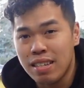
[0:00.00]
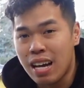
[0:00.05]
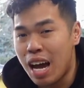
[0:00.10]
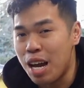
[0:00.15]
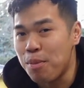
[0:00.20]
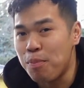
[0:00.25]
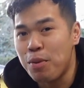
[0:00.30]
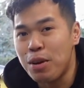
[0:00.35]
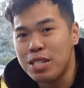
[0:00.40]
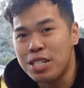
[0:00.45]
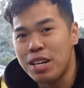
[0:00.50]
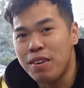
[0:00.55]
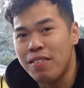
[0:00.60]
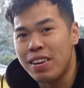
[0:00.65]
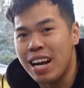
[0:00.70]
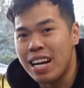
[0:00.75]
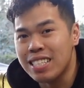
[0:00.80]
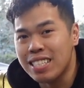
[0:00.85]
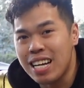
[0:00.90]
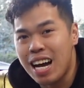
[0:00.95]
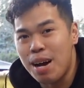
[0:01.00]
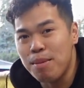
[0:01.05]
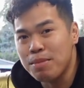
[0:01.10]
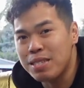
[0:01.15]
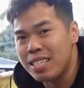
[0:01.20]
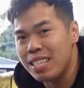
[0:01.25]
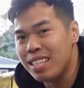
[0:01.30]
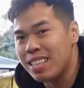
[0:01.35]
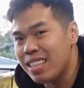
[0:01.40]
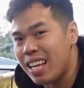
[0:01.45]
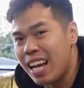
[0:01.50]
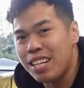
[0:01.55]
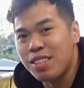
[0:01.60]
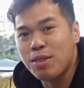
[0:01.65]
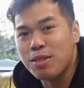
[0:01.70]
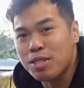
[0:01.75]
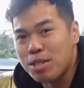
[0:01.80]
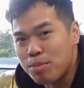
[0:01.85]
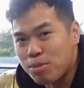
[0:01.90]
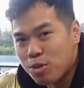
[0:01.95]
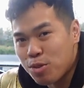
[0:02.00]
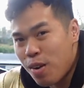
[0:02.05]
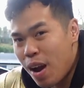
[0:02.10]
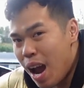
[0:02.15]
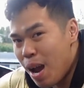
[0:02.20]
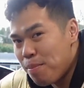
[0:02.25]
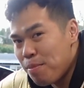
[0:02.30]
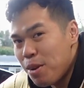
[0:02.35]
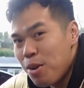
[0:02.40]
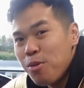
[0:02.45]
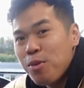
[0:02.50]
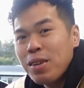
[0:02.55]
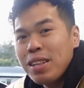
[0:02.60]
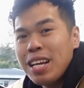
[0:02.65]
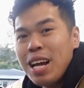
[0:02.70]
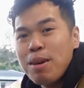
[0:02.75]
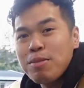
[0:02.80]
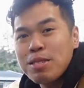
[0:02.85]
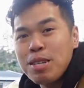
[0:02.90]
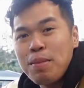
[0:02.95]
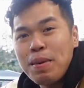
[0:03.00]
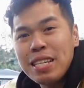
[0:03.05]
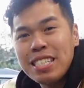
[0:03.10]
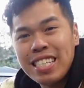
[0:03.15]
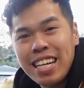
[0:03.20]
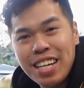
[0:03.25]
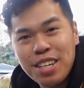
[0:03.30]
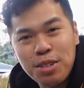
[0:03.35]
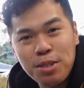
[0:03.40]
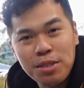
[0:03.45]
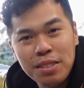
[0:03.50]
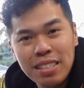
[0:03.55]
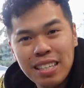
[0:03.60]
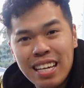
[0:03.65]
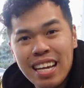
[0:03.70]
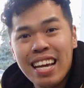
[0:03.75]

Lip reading: I'd appreciate if you guys commented, liked, or subscribed. It really helps out my channel.